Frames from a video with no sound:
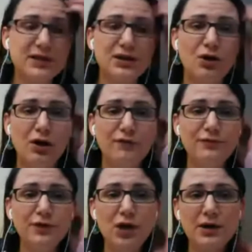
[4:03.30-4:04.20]
awful
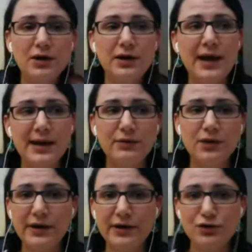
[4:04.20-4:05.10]
lot on Hangout
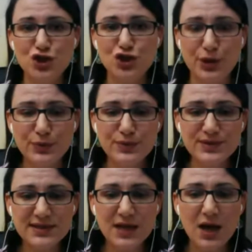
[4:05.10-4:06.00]
on Air
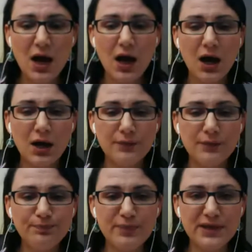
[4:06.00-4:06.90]
shows
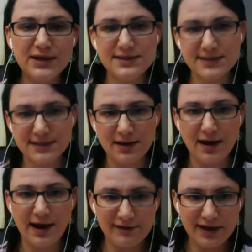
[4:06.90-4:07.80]
because I
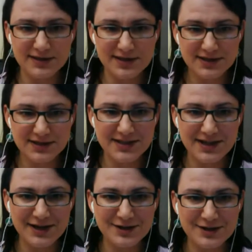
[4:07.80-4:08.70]
have access to the
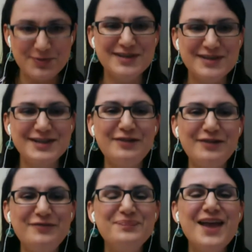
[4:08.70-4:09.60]
expert
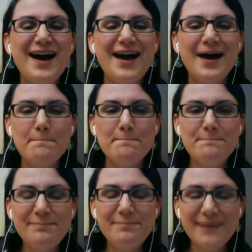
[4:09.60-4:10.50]
myself.
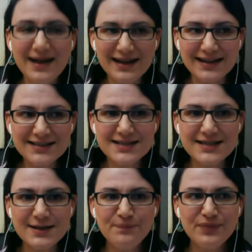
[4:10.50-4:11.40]
But
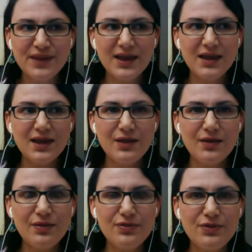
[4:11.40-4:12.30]

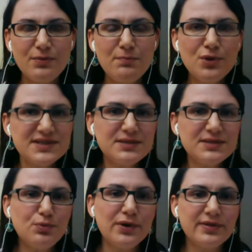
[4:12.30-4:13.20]
the most
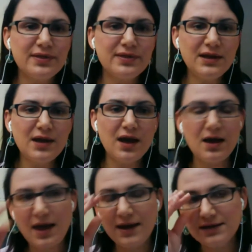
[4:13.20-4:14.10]
important thing,
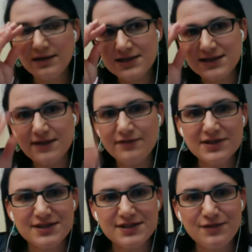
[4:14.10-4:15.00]
and I discovered
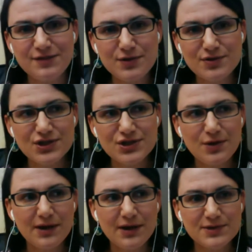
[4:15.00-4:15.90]
this a few years ago when
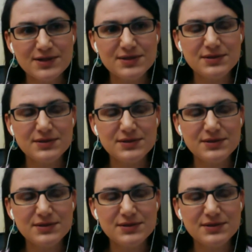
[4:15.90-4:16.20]
I was